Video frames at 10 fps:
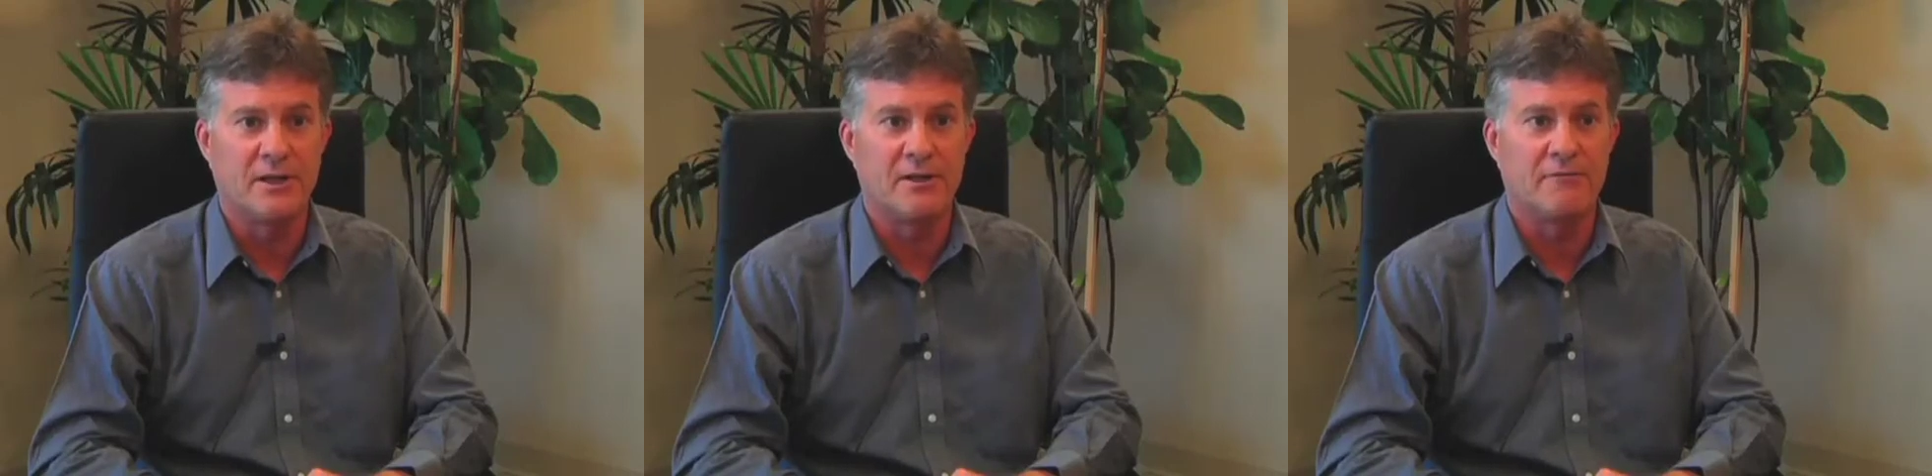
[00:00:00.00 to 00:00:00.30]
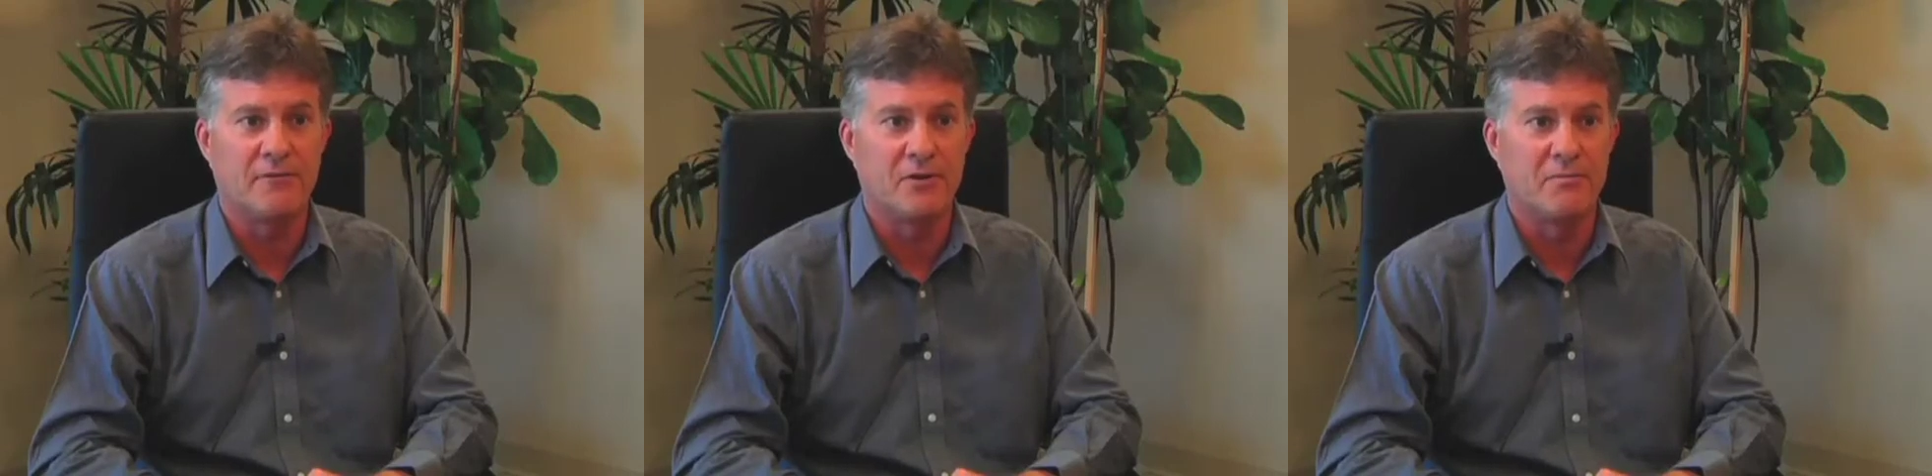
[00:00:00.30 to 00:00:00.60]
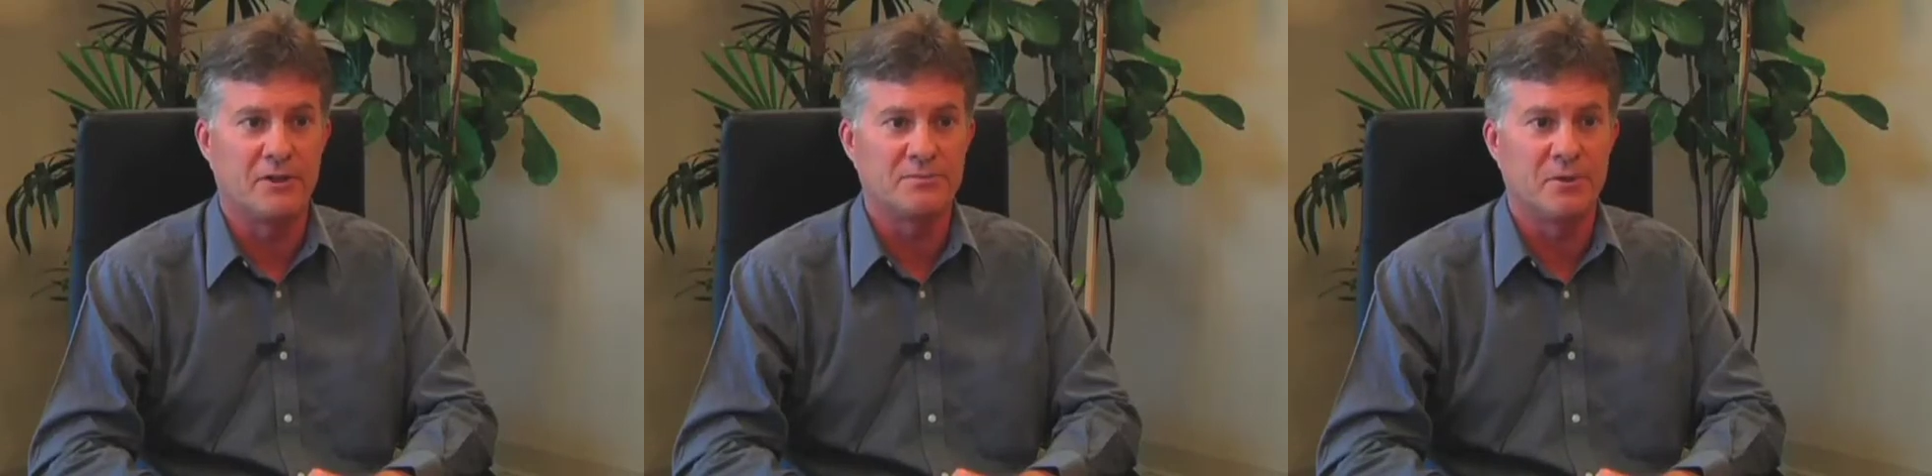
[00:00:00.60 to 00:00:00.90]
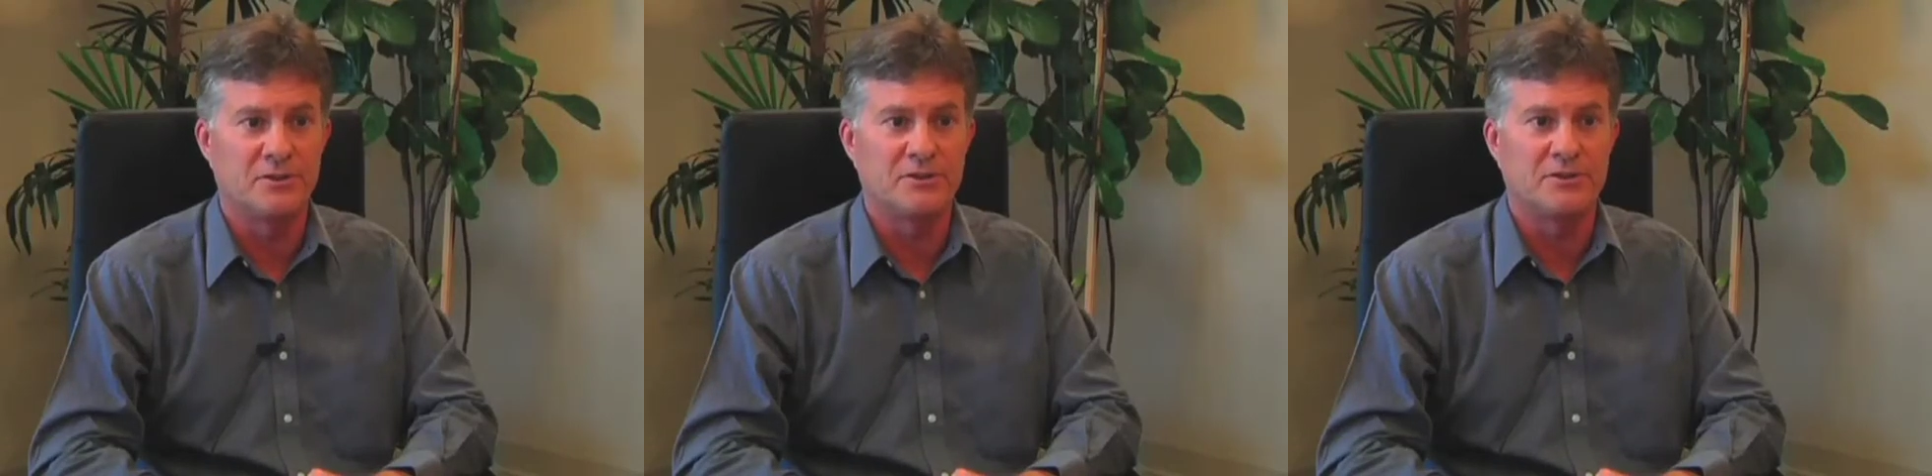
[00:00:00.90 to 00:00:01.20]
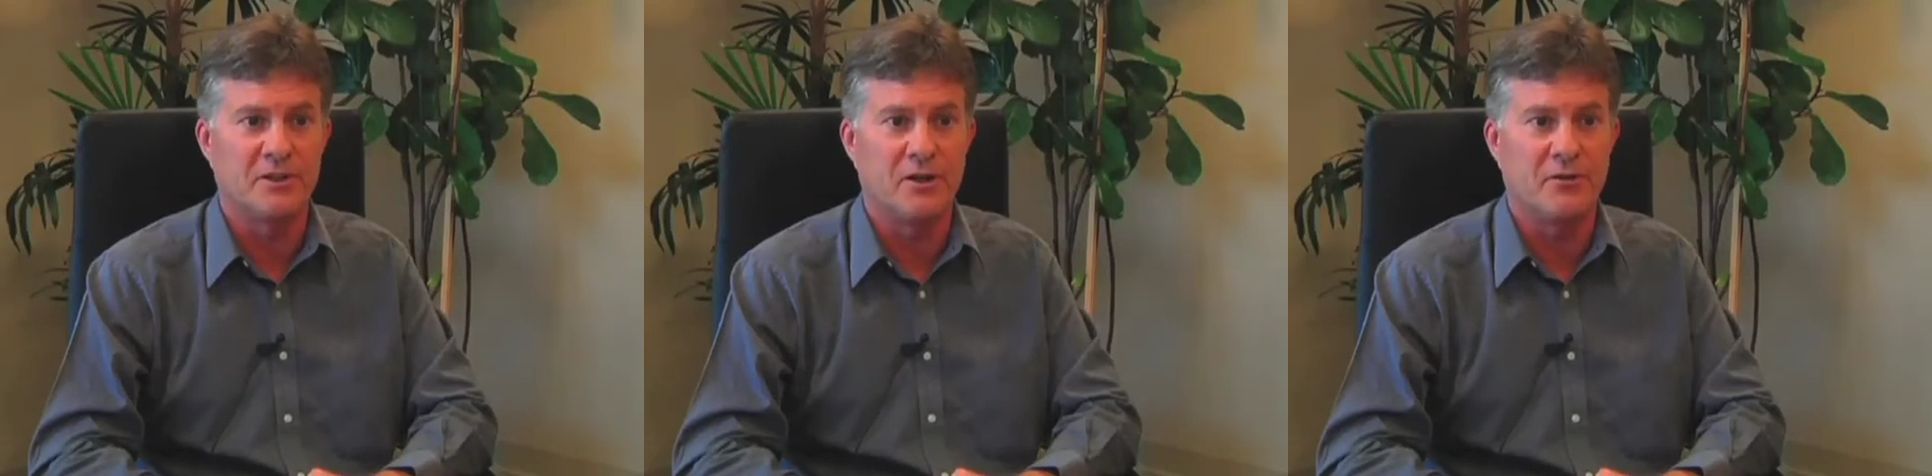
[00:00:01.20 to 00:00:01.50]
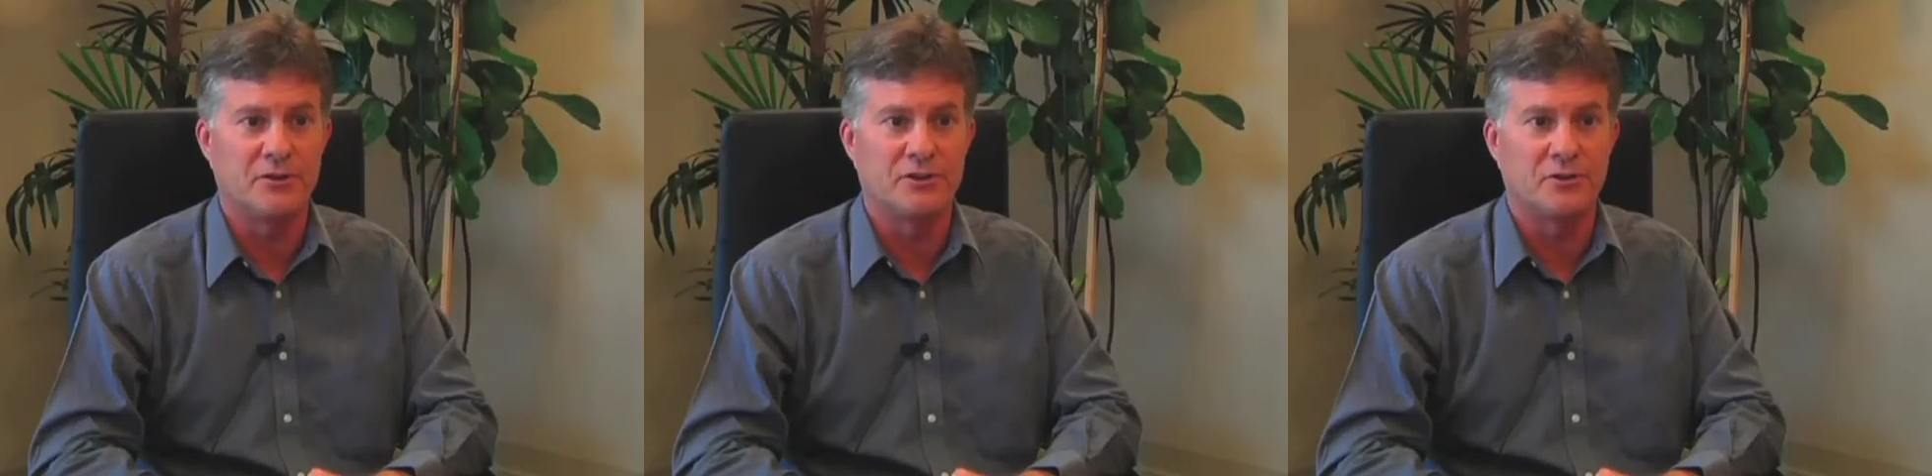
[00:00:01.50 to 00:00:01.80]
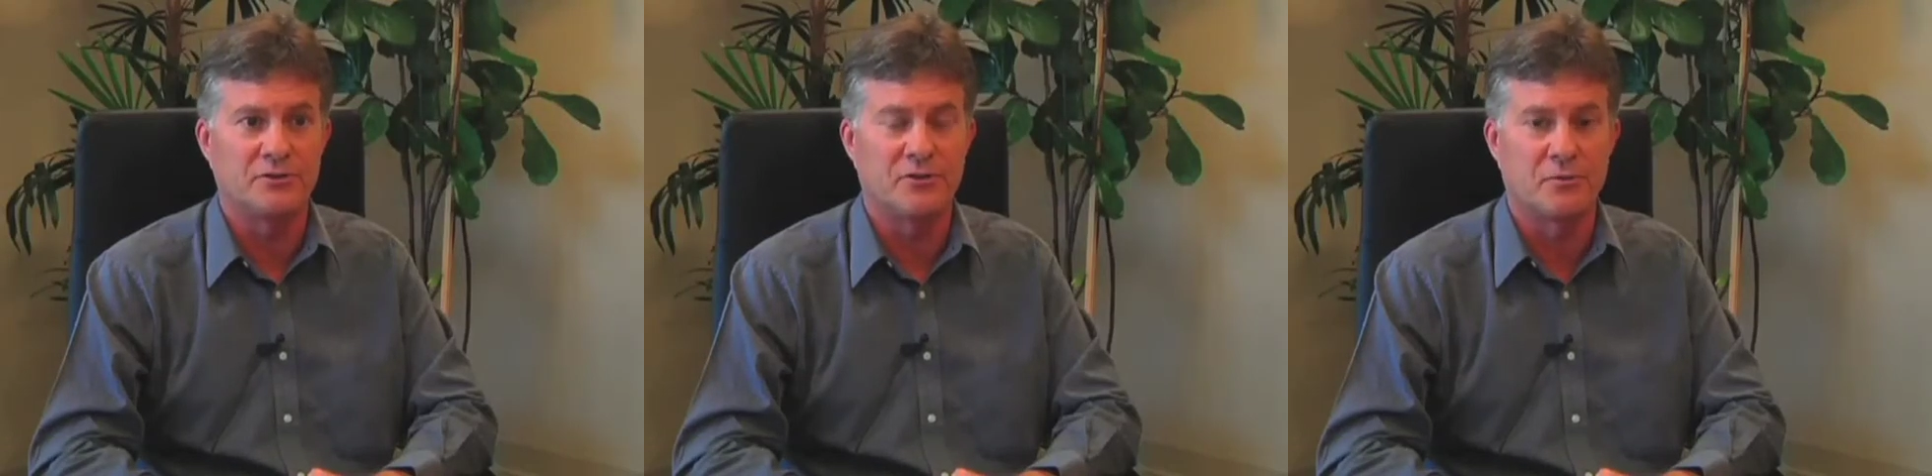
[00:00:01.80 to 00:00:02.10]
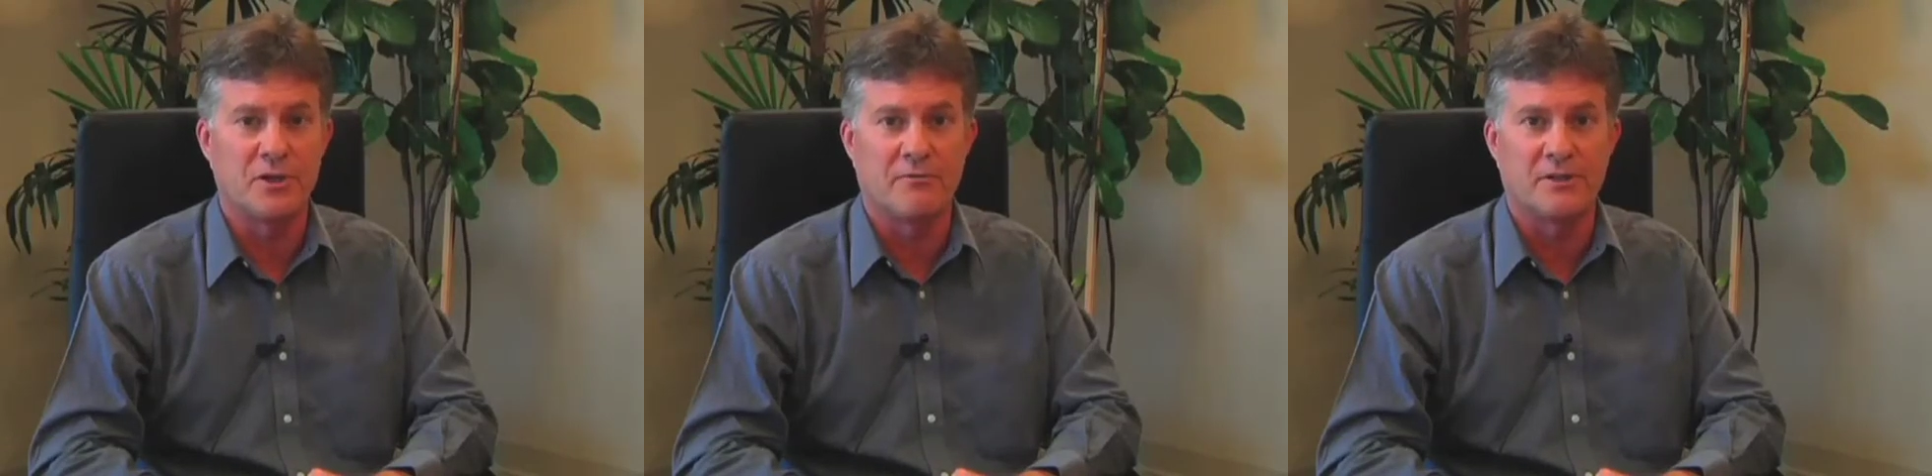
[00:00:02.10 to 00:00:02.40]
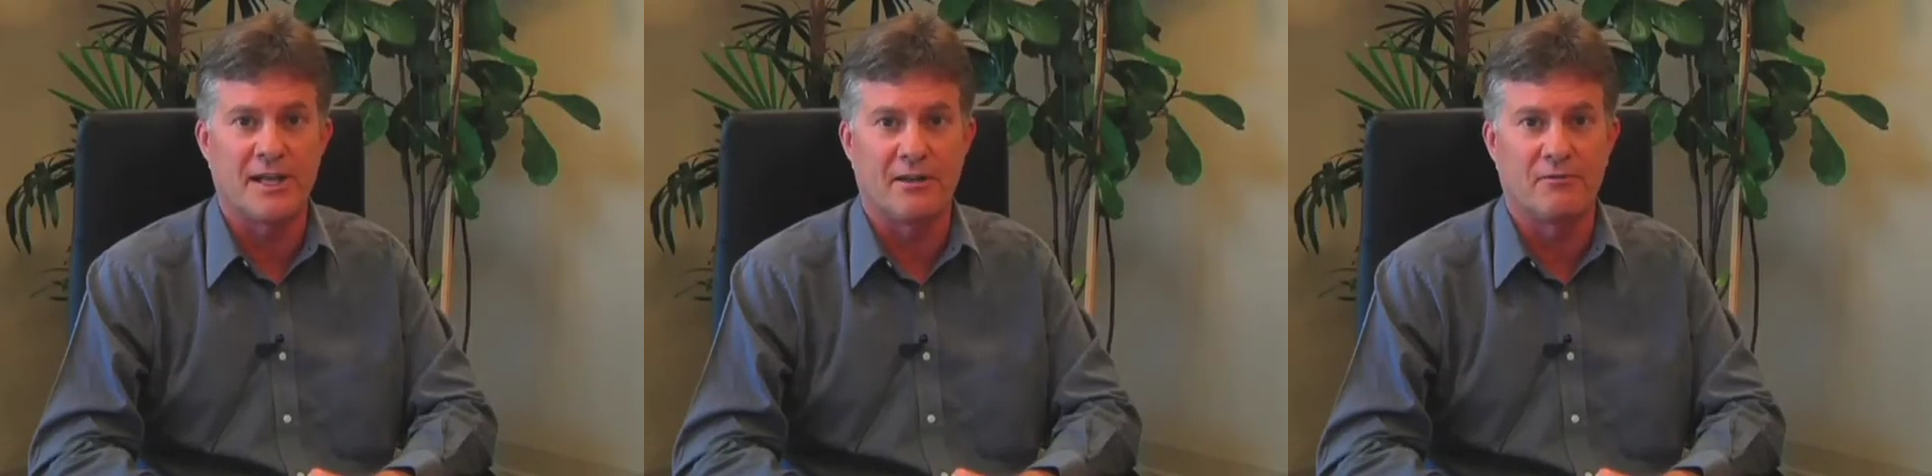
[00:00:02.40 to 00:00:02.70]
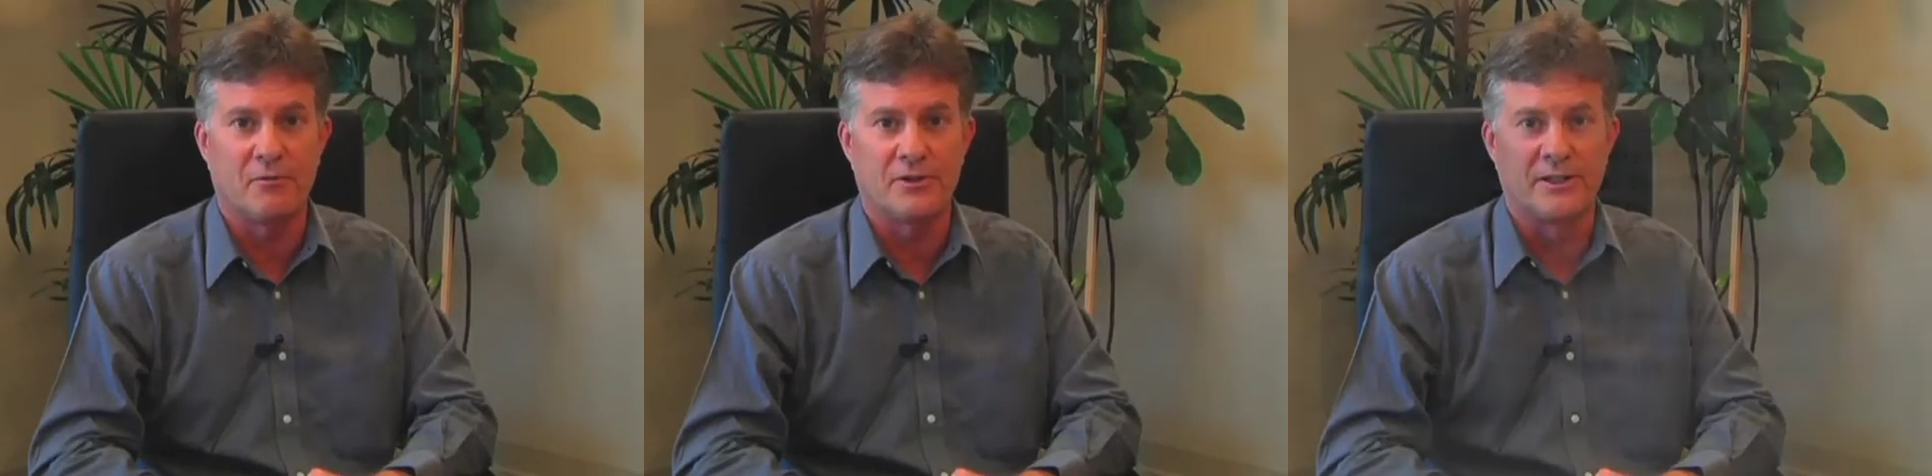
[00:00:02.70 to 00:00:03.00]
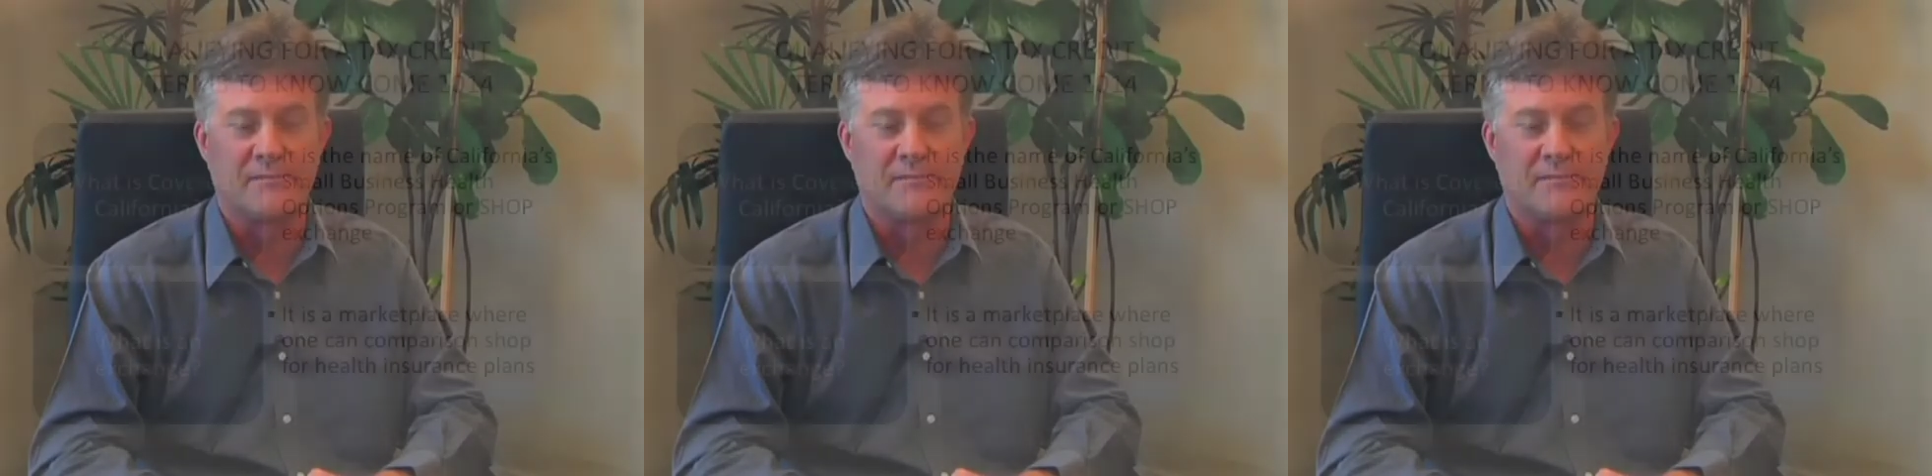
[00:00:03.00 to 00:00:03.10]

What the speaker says: a firm must purchase their health insurance through Covered California.